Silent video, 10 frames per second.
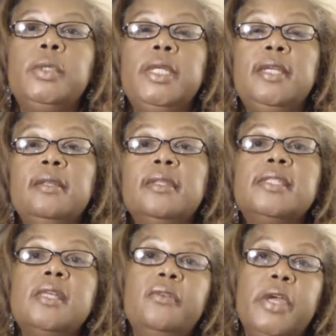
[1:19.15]
Toni,
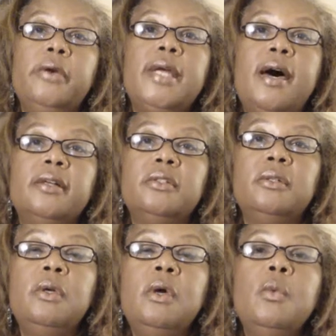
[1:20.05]
the self-care
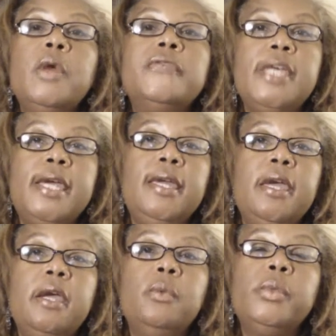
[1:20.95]
doctor, with
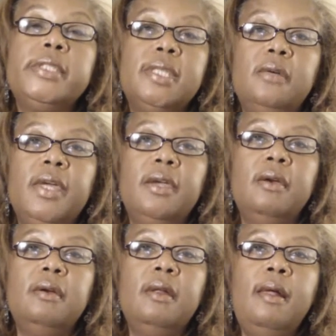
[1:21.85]
Take Care with
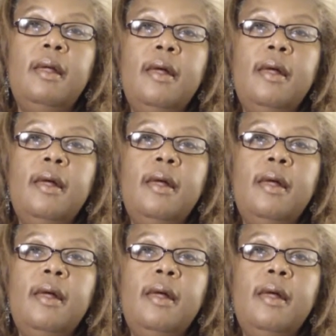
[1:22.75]
Self-Care.